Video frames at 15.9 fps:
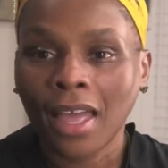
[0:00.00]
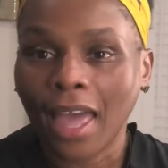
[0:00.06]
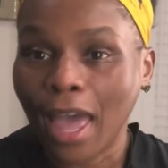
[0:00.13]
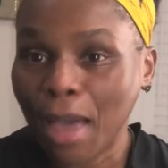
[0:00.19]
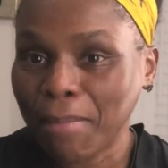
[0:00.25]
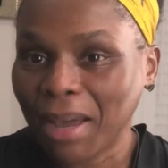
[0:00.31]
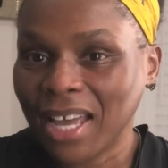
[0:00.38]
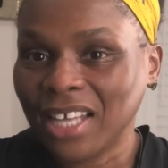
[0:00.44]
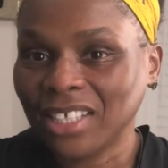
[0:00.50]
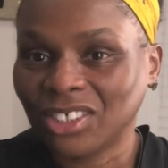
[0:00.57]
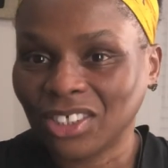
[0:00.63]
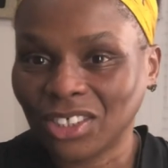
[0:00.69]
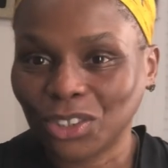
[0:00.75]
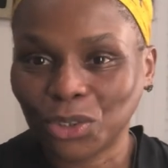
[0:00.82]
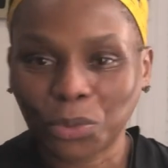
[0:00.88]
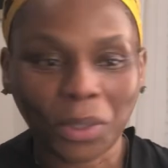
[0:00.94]
And my
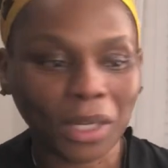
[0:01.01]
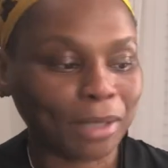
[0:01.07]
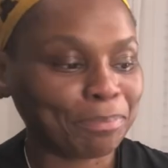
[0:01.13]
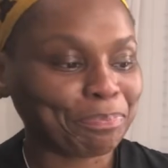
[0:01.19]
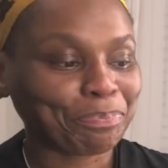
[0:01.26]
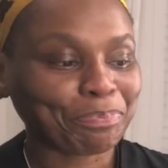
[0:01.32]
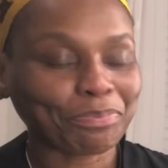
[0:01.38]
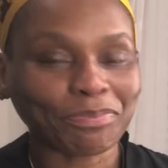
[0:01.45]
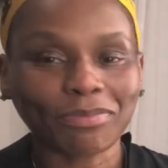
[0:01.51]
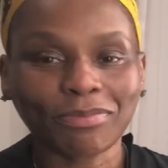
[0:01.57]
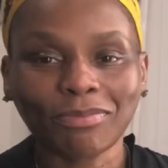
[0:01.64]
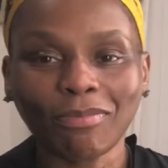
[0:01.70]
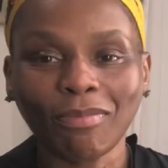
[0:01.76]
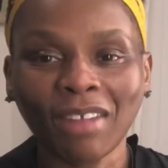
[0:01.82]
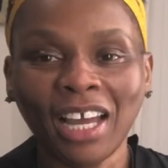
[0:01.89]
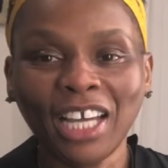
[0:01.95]
edges as well.
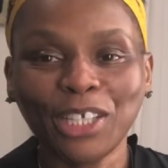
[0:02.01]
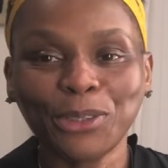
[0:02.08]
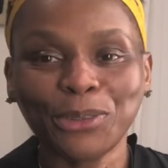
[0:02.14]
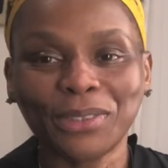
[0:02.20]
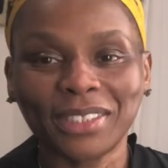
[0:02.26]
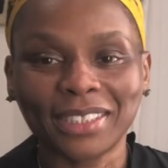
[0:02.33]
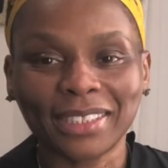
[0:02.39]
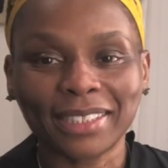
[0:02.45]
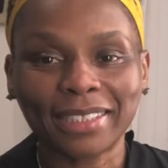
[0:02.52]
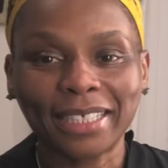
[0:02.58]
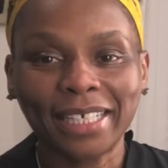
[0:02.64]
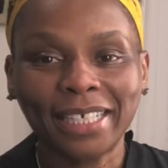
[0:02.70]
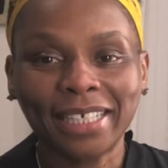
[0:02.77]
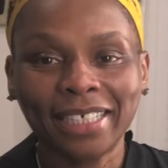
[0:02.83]
I use this.